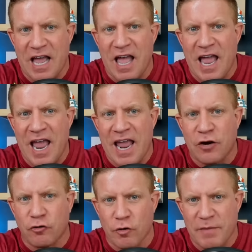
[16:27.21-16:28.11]
A
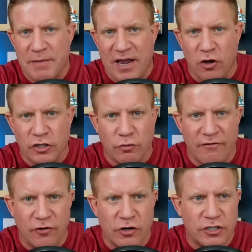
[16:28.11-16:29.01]
group McMahon also
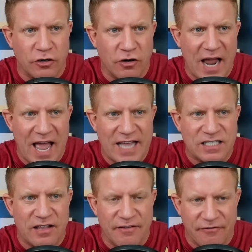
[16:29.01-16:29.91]
referred to her
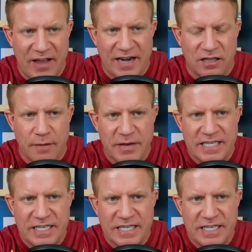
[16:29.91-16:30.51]
as the fan club.